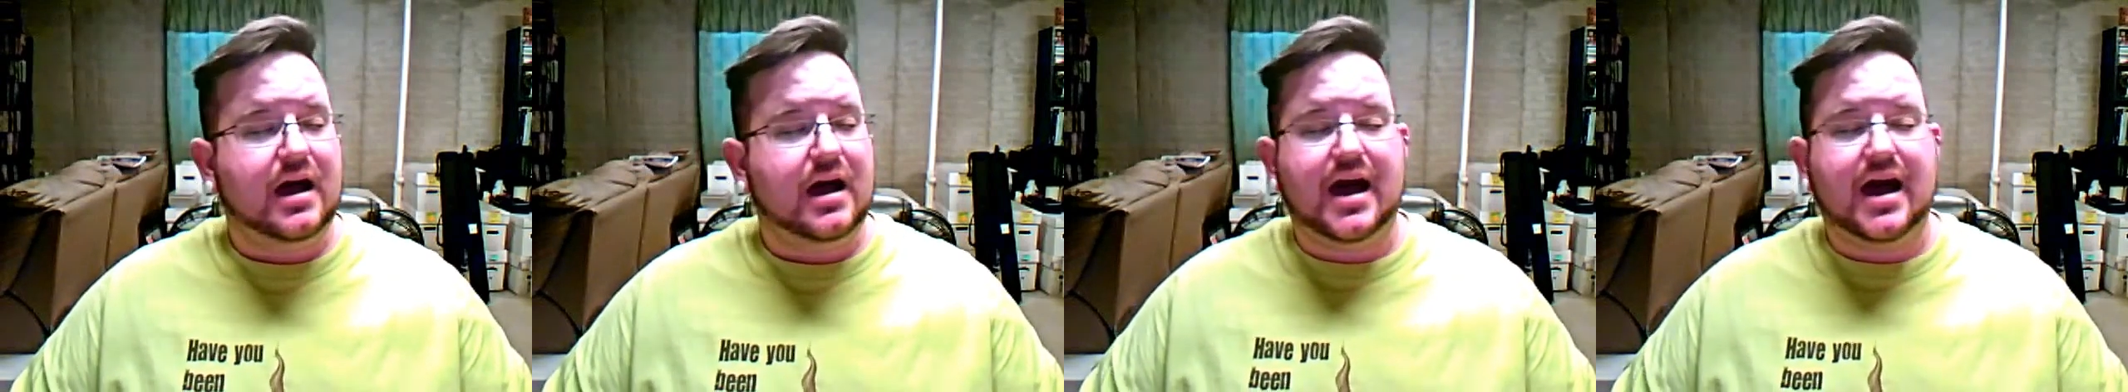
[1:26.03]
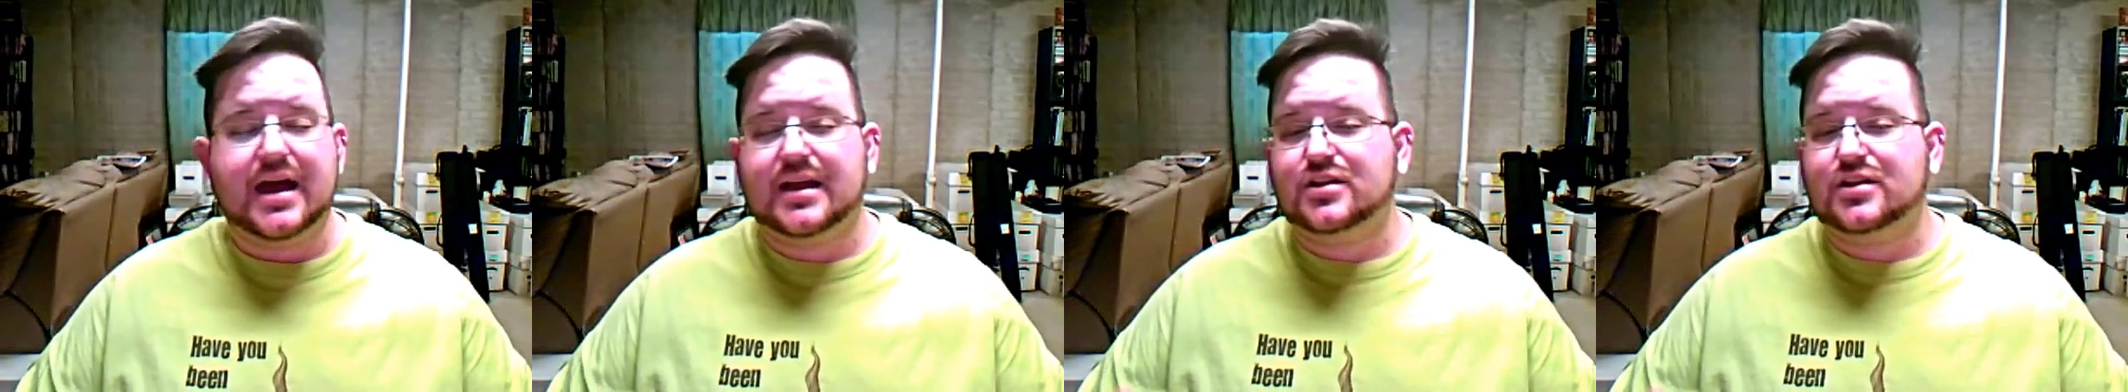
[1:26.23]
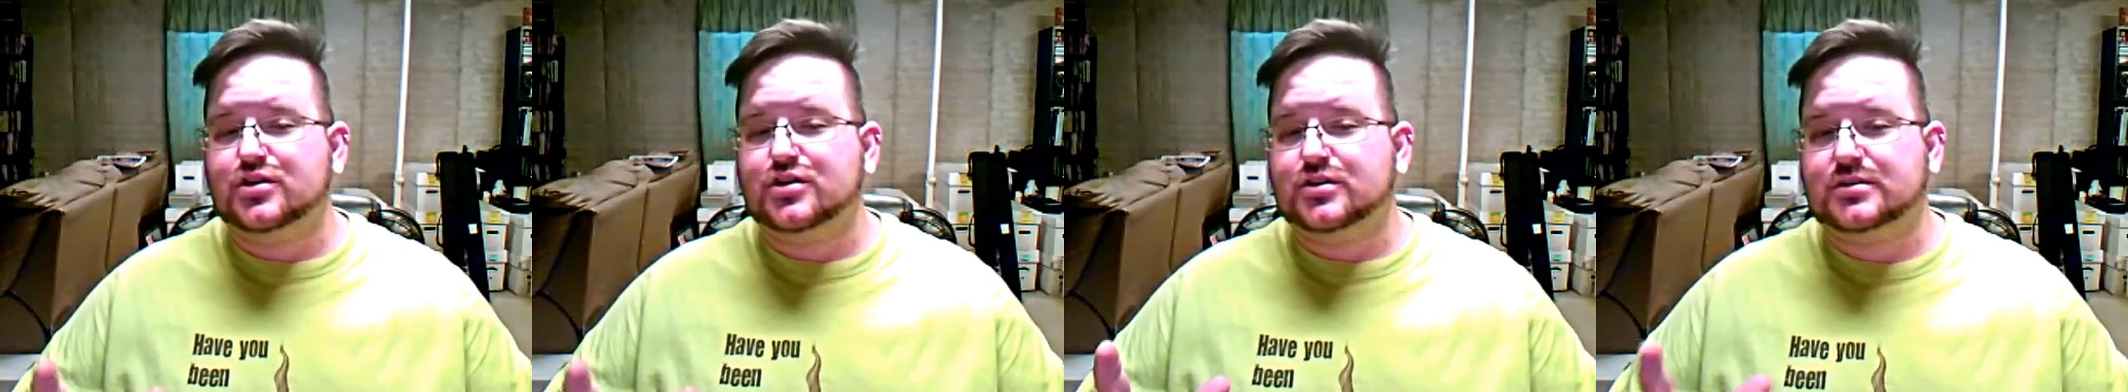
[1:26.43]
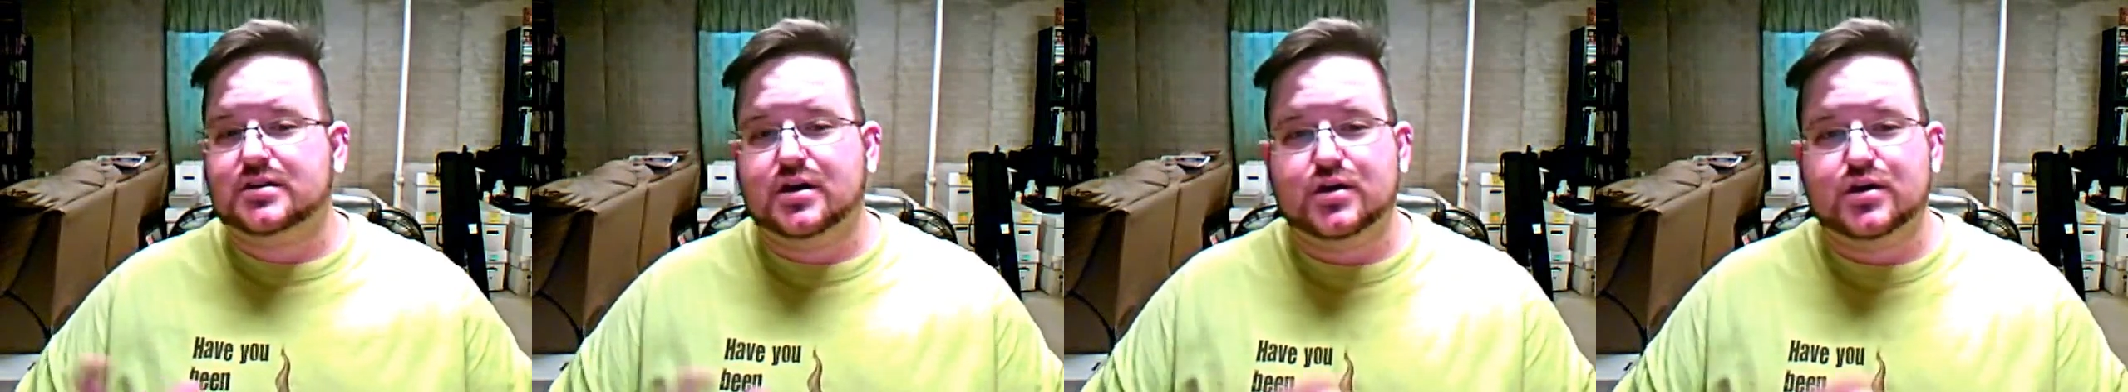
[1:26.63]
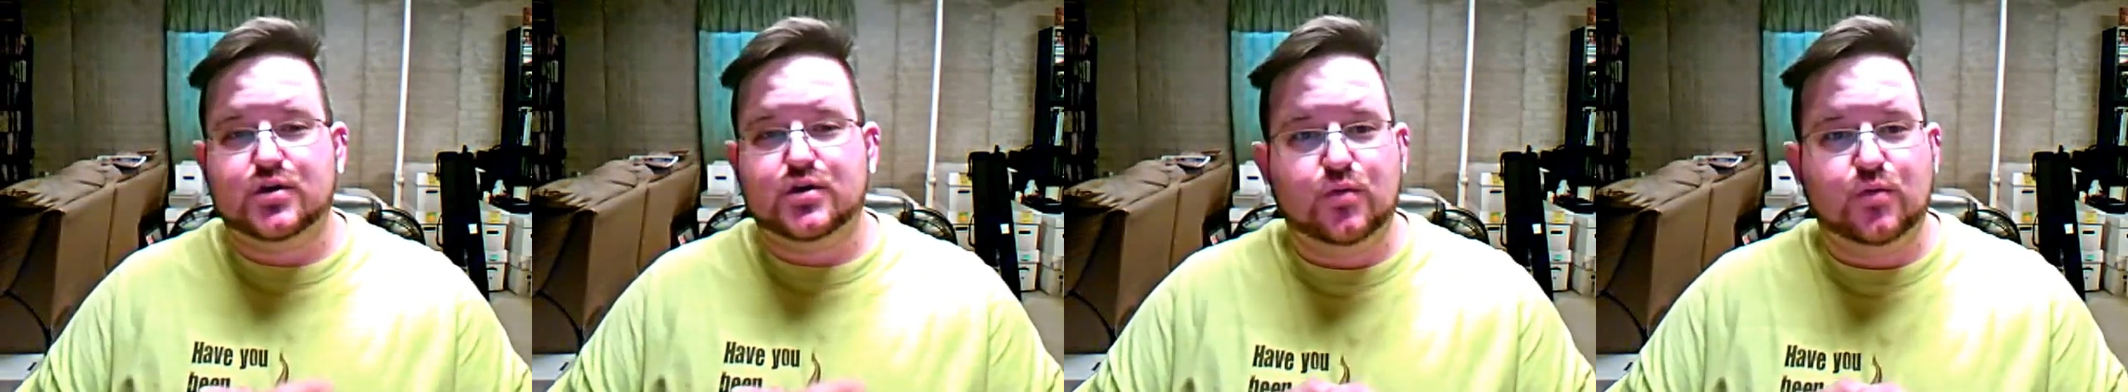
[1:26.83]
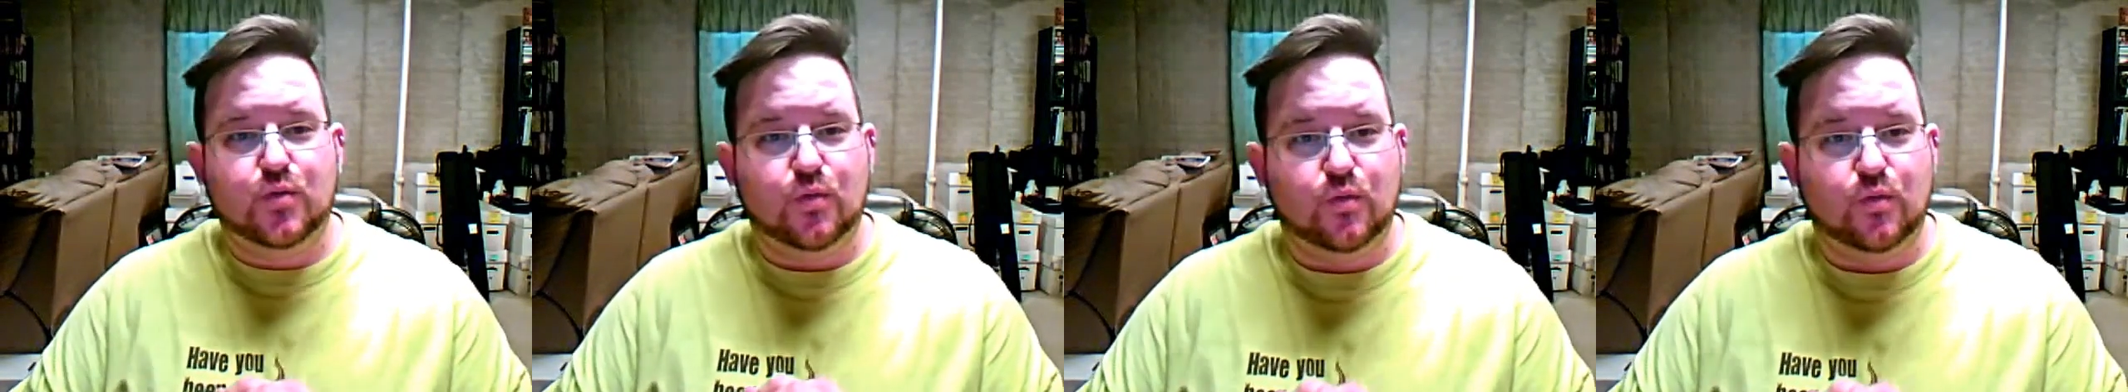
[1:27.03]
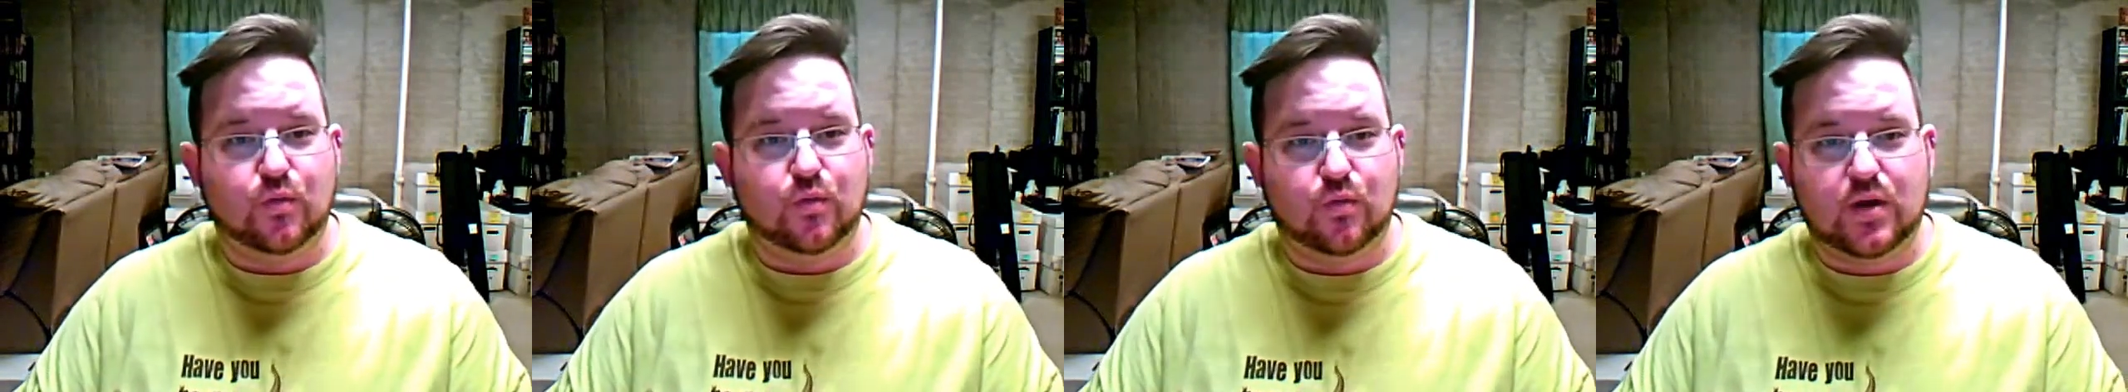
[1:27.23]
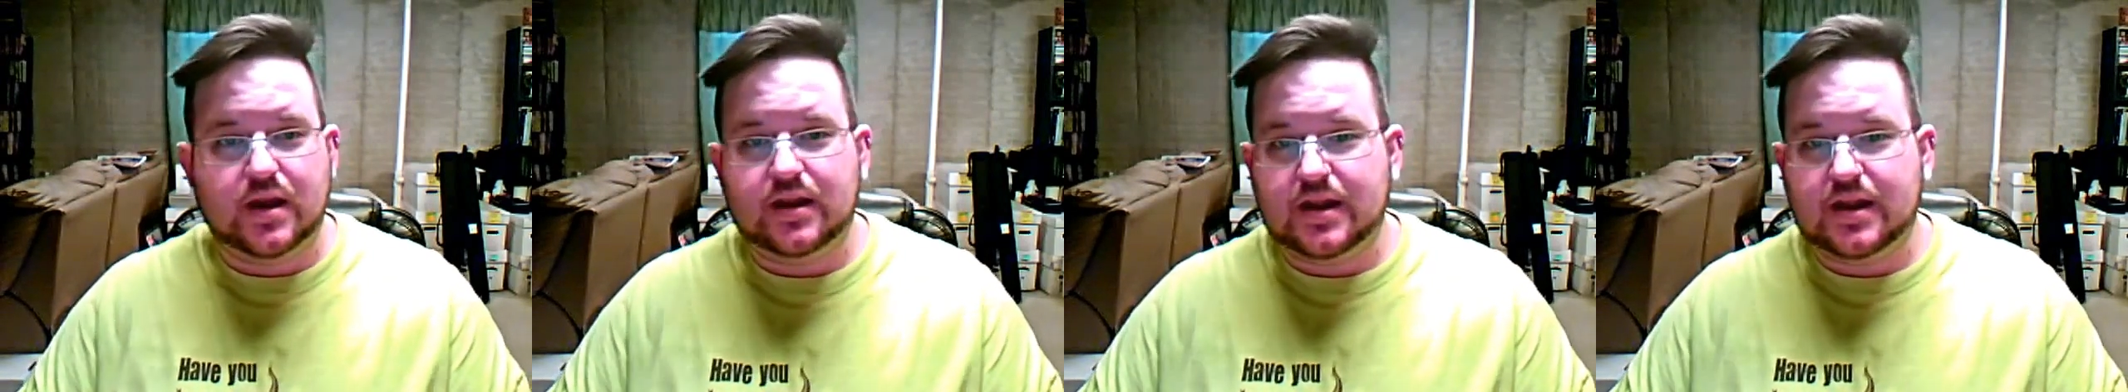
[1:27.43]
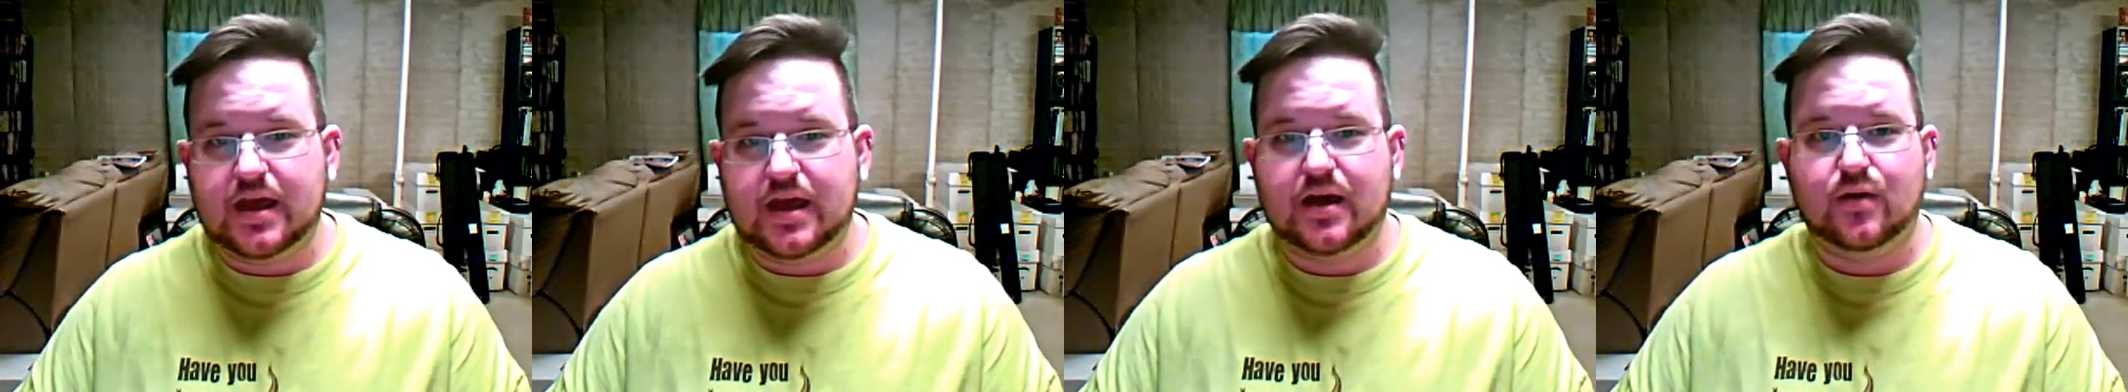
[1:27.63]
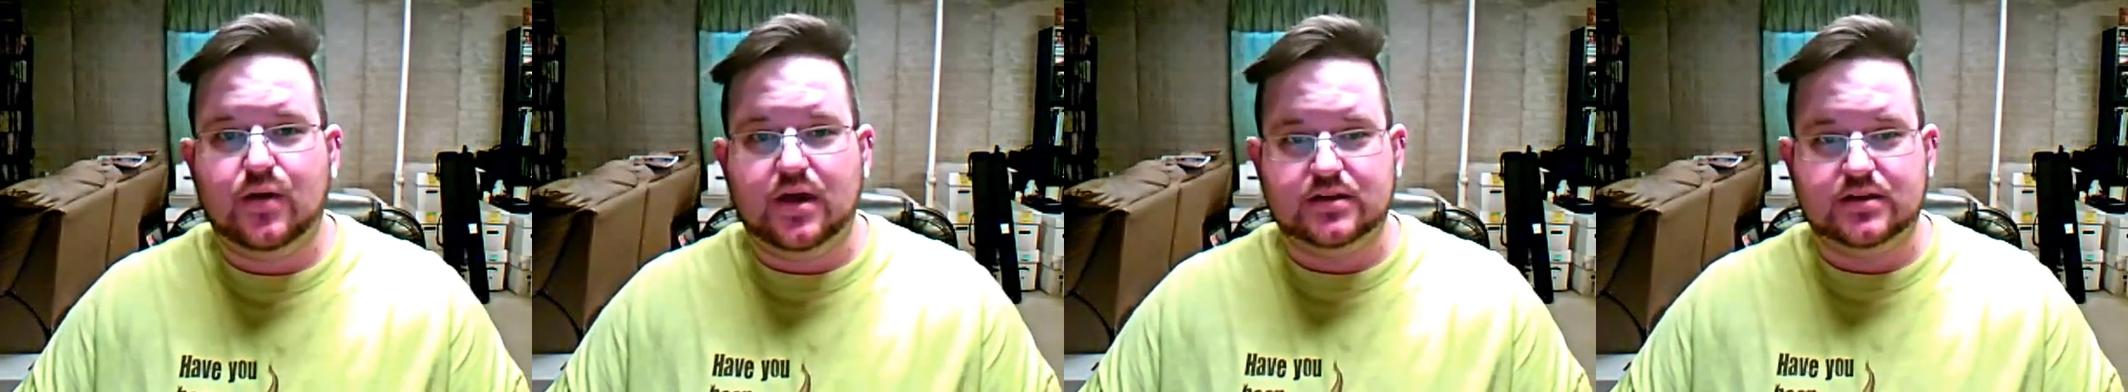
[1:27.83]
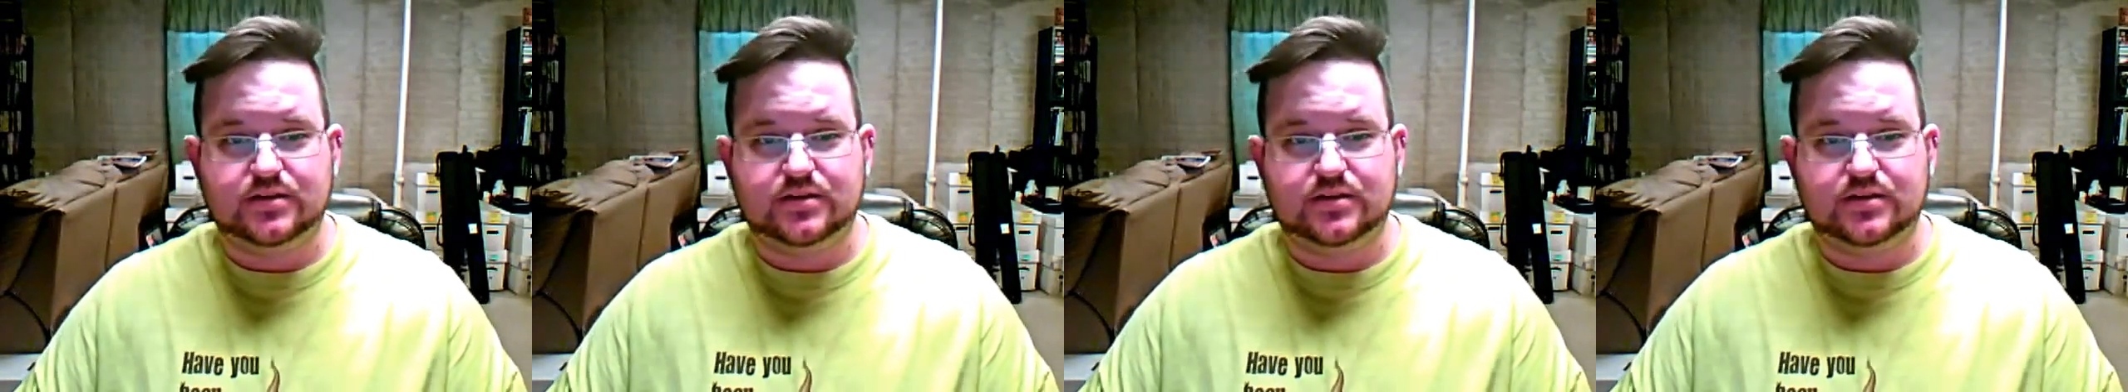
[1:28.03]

I can just tell you right now,